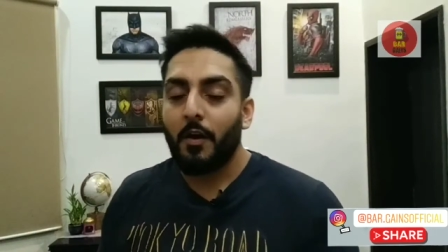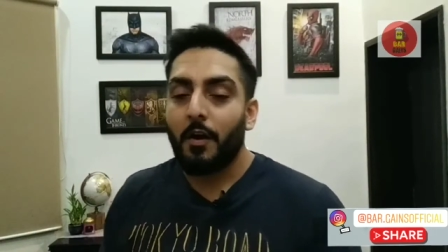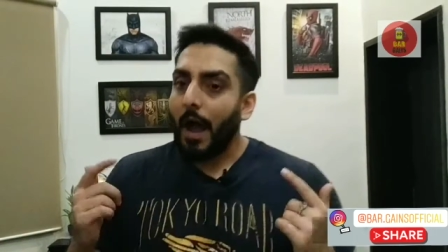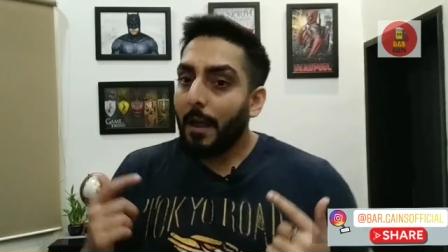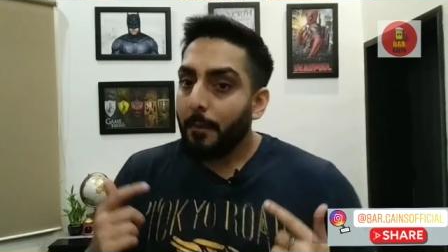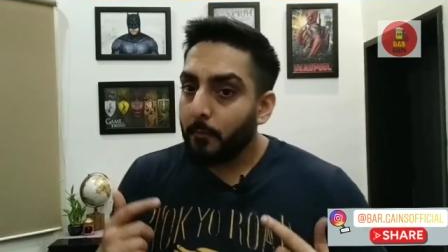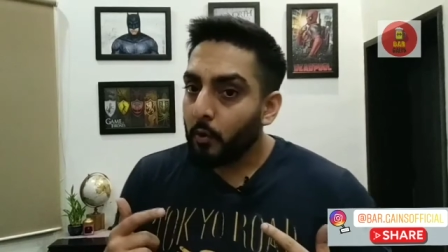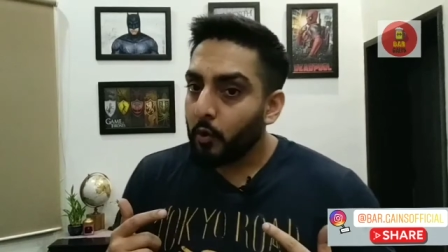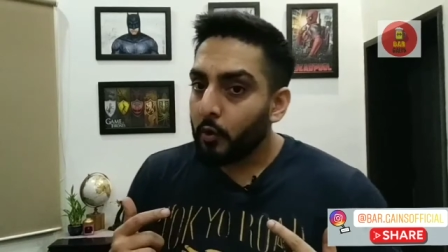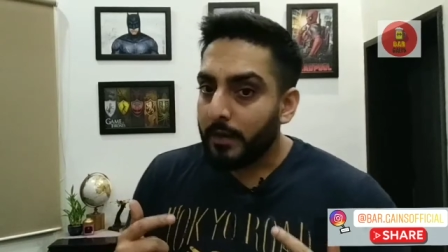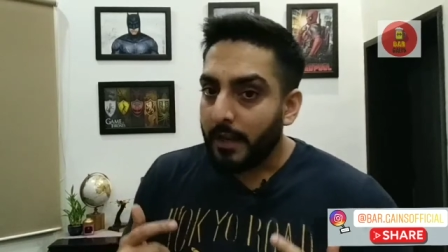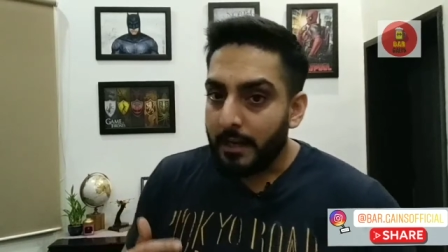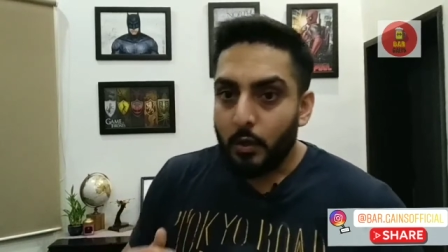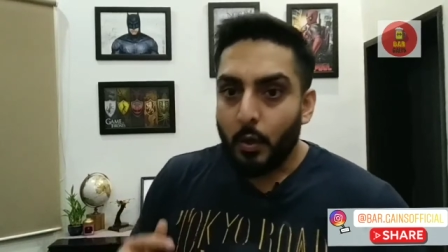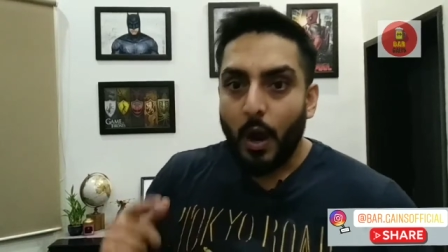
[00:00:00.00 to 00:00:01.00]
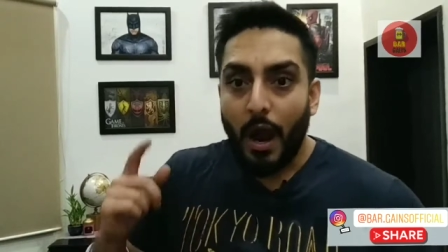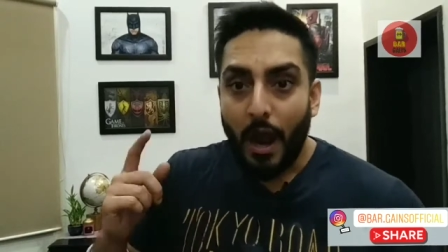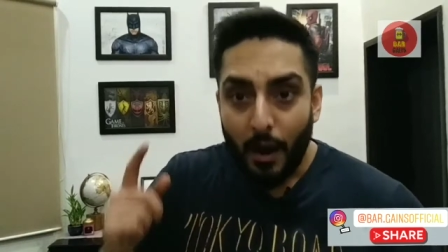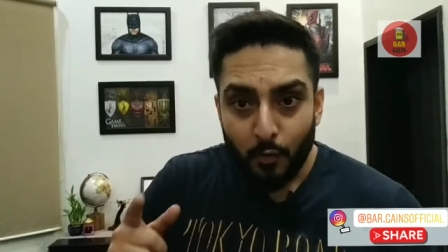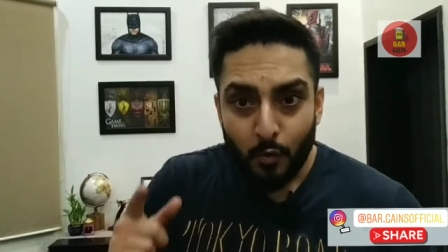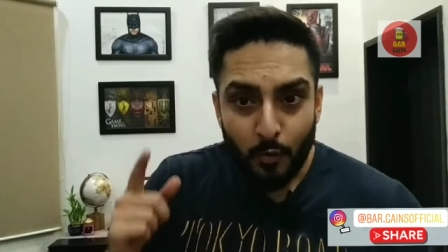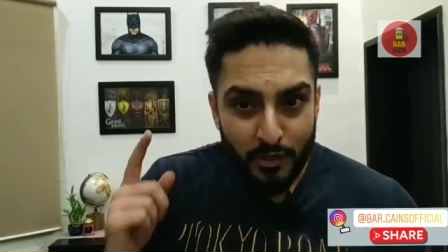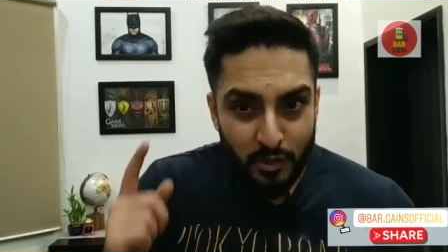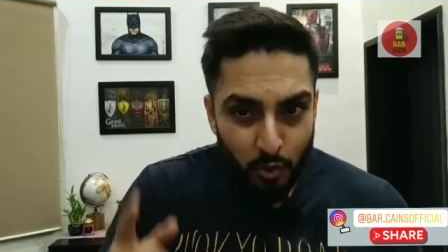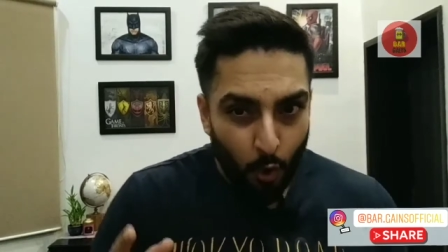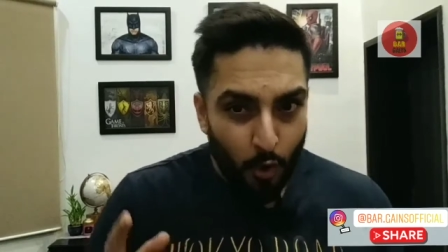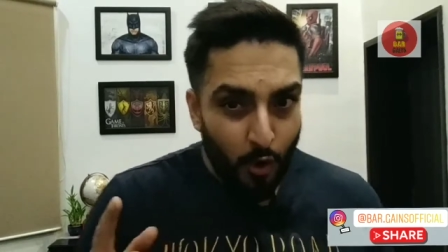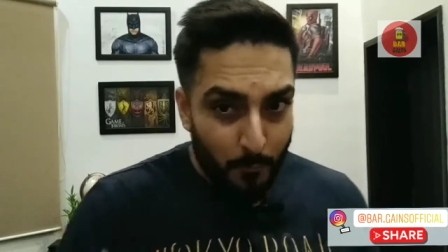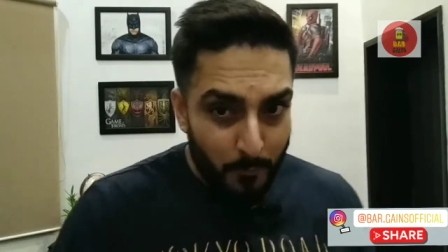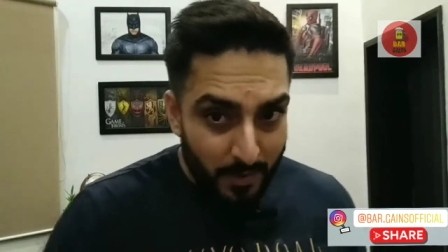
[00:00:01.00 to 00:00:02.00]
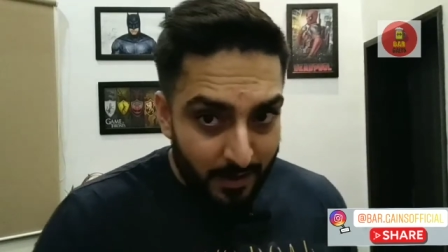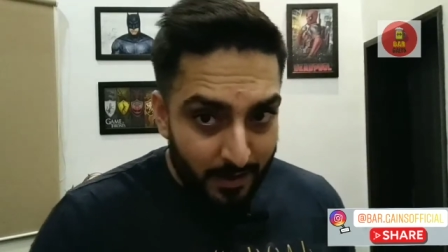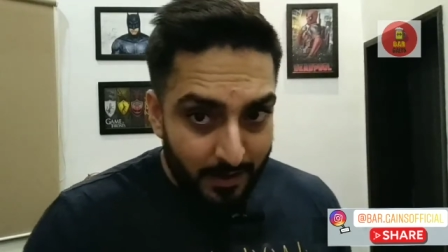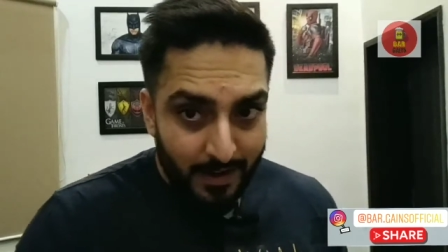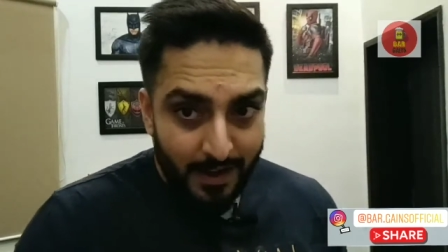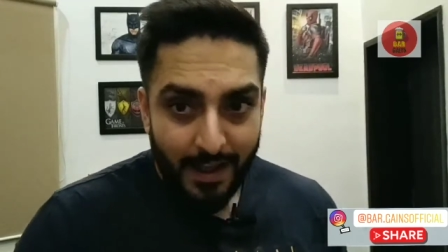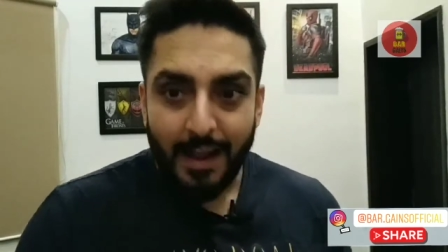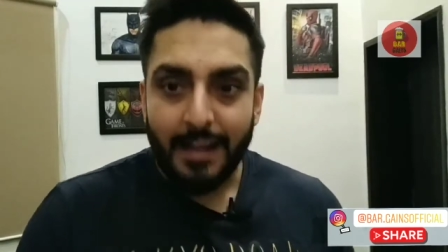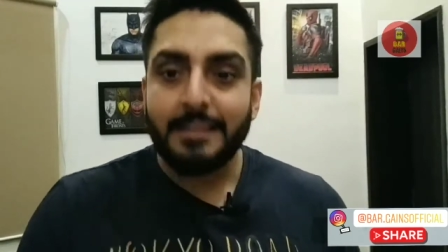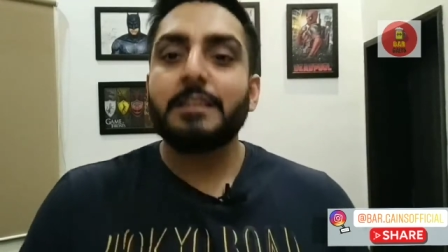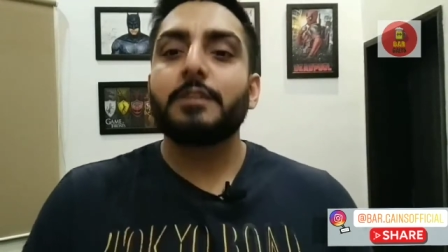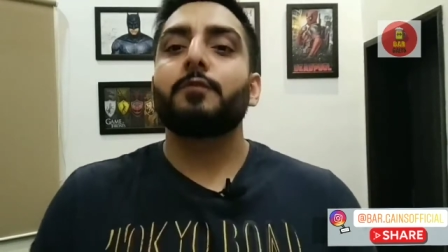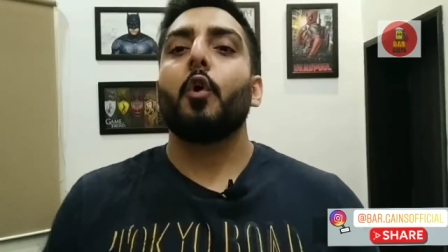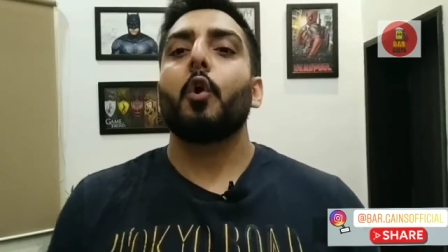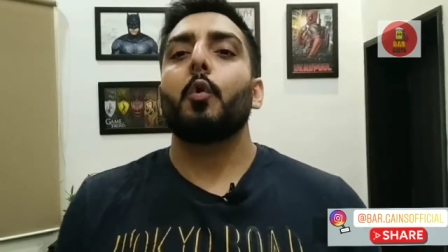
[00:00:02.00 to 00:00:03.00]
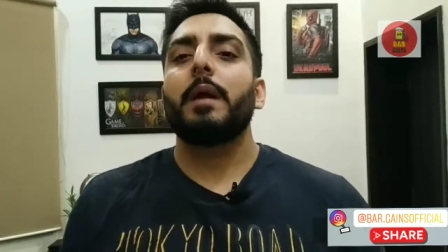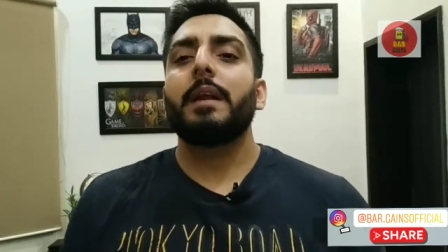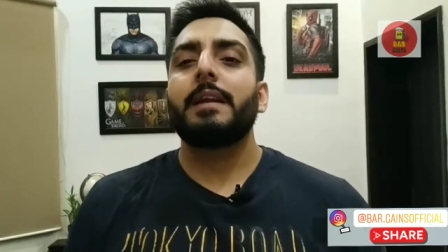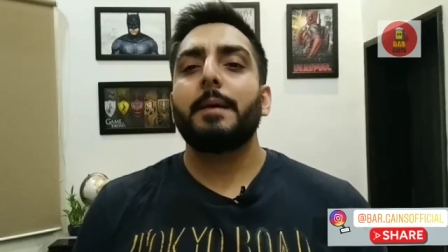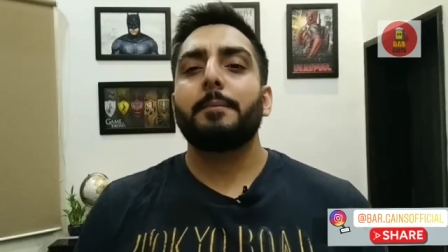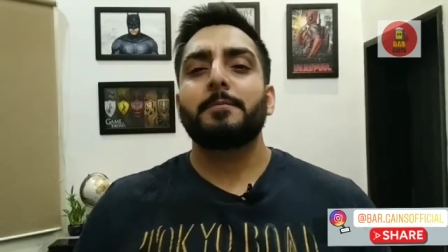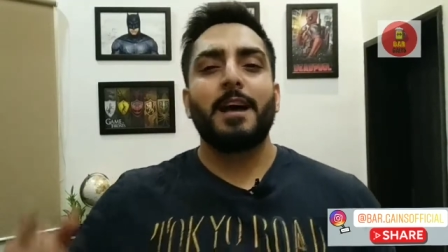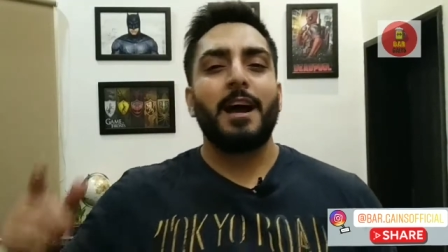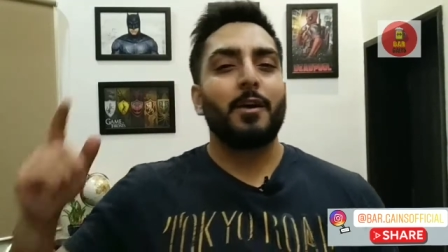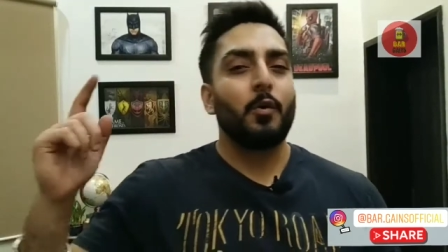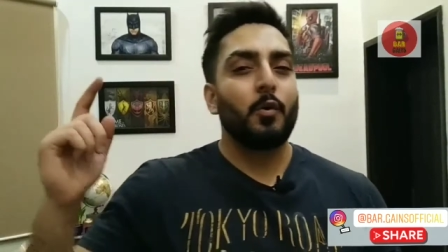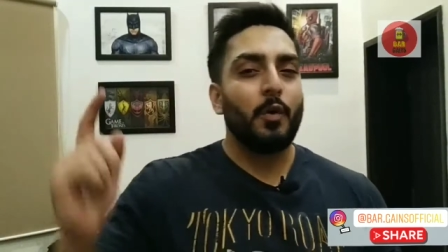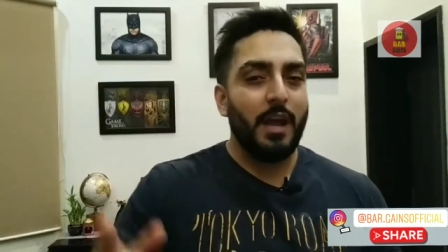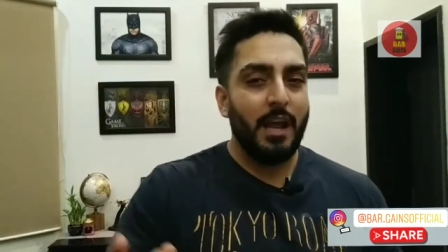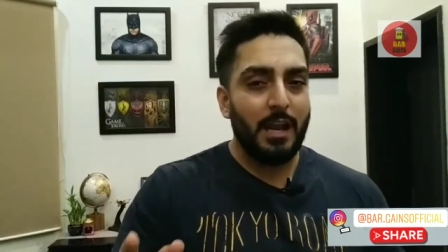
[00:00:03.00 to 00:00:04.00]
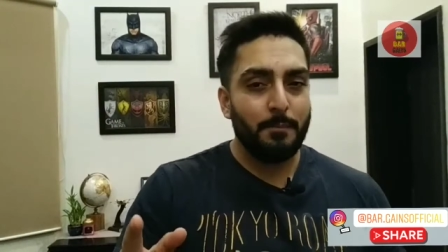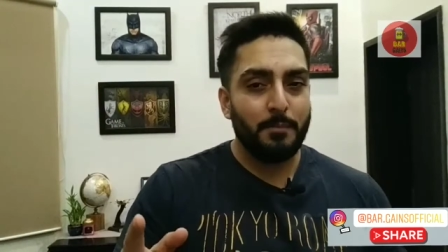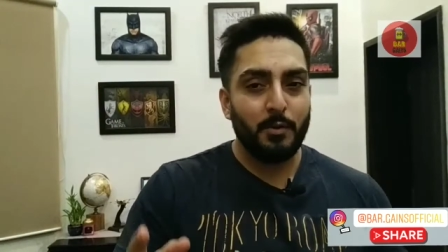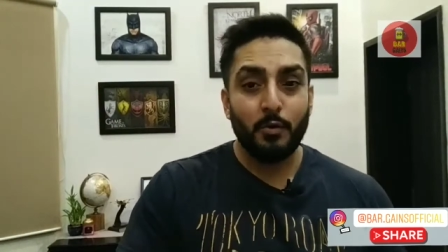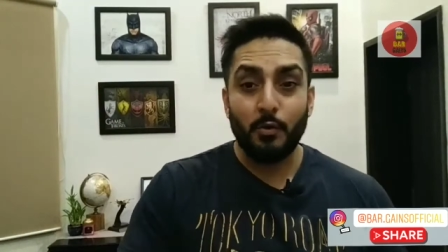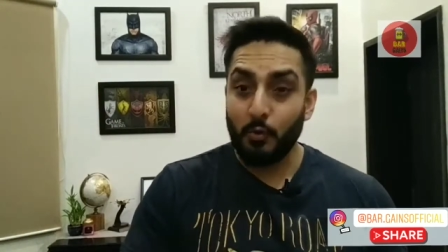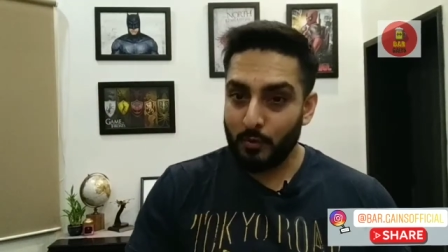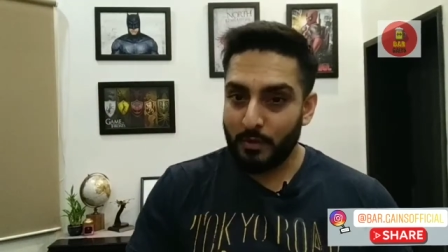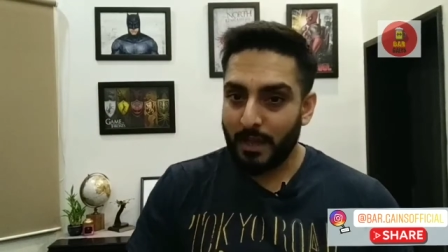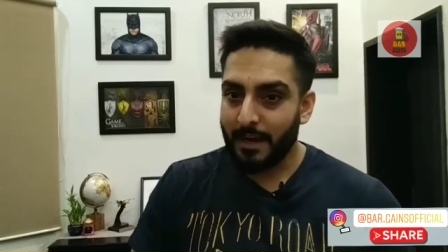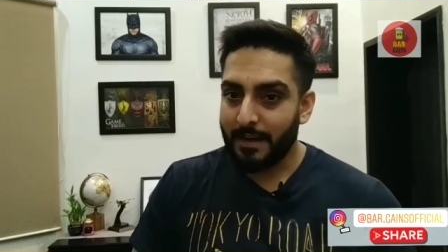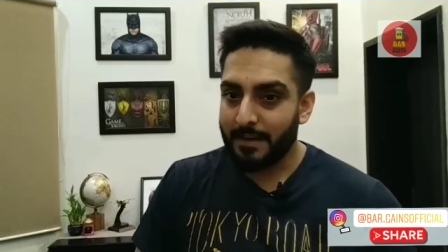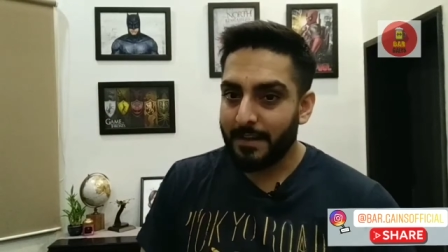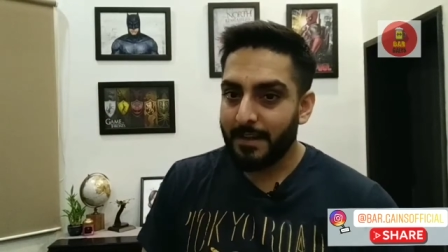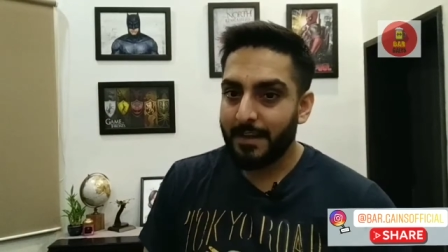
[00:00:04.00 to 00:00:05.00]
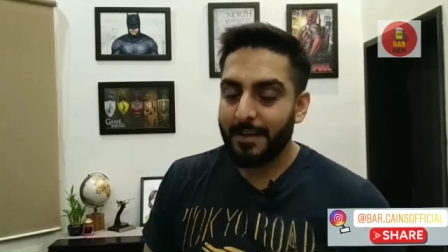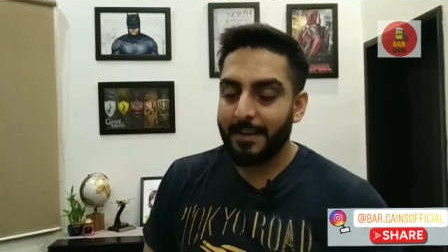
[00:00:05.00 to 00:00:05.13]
I'm going to tell you how to enjoy your beer, and these following tips are going to help you do that.